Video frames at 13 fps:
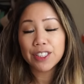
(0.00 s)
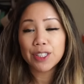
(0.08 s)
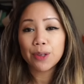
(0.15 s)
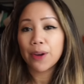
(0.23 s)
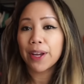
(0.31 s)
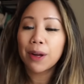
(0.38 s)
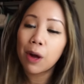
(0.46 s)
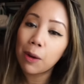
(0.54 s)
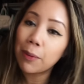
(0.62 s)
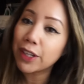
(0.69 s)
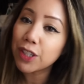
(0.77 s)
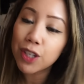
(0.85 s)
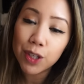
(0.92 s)
She's going
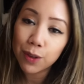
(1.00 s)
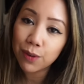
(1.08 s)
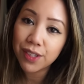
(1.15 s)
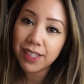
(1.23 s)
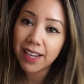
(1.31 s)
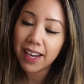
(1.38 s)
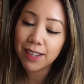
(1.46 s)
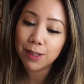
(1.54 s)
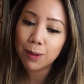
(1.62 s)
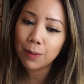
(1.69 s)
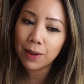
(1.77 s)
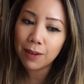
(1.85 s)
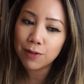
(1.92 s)
home on Tuesday,
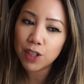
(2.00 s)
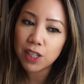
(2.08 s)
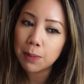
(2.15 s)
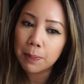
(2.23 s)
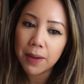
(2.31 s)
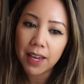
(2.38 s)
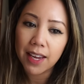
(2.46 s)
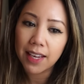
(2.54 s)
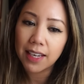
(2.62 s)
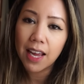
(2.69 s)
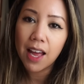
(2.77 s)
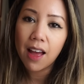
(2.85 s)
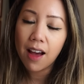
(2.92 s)
so we've just
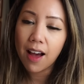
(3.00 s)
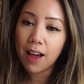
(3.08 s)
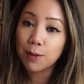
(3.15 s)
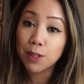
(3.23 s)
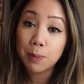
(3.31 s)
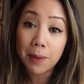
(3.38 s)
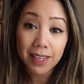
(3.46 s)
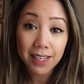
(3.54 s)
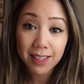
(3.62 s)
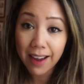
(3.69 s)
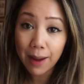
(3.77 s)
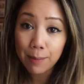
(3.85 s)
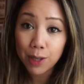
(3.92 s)
been um, spending
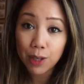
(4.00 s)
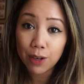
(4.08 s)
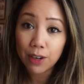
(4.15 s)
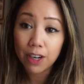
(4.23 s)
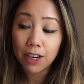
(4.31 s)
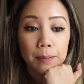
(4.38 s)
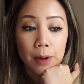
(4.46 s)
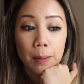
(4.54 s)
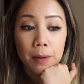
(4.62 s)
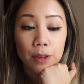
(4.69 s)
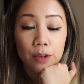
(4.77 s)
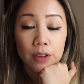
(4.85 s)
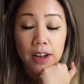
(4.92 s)
time with her. My
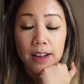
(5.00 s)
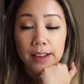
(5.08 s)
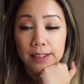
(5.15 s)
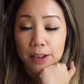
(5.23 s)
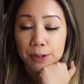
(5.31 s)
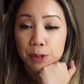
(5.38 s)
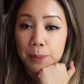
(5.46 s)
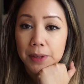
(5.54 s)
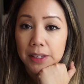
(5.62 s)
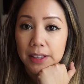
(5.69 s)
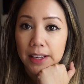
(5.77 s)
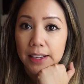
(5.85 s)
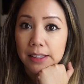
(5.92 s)
mother-in-law has also
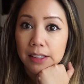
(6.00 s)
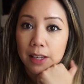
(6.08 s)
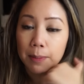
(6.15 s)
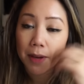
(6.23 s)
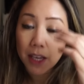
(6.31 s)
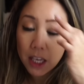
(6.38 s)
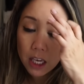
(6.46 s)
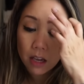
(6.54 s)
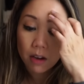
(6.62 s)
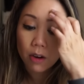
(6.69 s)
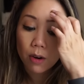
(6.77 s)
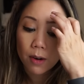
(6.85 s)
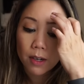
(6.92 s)
been like sleeping
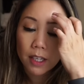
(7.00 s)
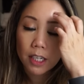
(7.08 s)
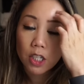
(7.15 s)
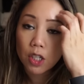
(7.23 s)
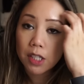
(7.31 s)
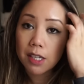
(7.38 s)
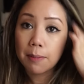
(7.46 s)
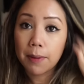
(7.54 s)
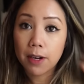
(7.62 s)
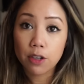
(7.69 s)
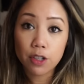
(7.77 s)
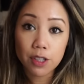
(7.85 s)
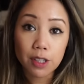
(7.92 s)
here, or like she'll sleep
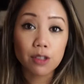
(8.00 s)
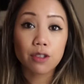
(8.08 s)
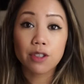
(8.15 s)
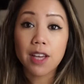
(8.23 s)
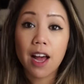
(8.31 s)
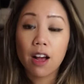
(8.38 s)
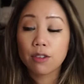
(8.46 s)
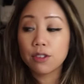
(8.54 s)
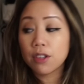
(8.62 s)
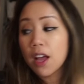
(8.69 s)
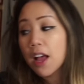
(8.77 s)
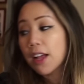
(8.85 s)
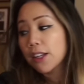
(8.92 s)
at her sister's
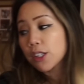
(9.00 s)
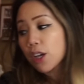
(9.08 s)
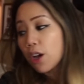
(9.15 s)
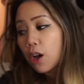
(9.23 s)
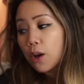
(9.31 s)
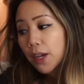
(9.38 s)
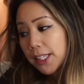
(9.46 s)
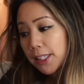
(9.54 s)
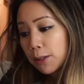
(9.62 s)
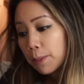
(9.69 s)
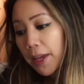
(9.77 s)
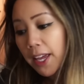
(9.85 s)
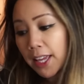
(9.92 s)
house. So
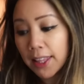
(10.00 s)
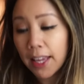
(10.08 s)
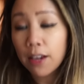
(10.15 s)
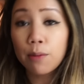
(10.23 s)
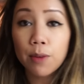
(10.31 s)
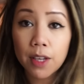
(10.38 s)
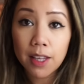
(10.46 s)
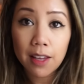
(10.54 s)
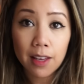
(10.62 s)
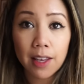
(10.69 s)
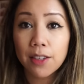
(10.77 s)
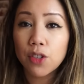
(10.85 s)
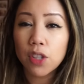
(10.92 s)
it's been like
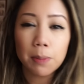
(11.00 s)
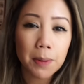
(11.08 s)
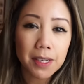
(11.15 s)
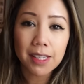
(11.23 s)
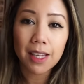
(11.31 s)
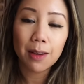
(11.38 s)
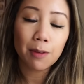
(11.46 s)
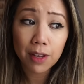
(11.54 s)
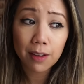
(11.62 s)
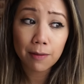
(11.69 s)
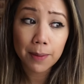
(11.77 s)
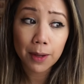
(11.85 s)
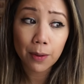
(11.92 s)
really just busy.
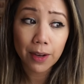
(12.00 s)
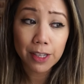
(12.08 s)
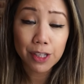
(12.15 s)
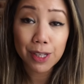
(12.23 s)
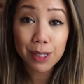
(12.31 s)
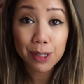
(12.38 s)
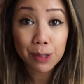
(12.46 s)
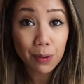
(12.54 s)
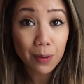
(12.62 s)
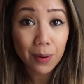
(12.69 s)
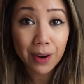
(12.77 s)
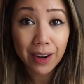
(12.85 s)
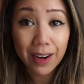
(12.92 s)
We've been going to the
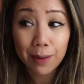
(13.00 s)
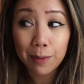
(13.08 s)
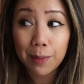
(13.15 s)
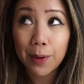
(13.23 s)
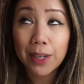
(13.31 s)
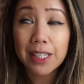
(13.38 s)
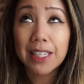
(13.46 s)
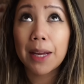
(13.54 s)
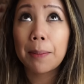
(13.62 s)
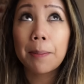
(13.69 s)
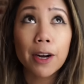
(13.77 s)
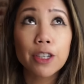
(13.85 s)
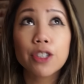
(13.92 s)
store. We've been going to
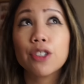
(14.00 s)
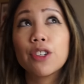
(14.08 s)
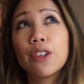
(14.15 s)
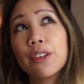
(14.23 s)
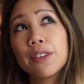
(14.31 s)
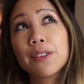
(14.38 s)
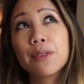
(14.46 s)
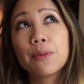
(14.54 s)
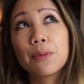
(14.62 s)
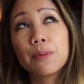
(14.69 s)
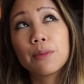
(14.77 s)
like Marshall's,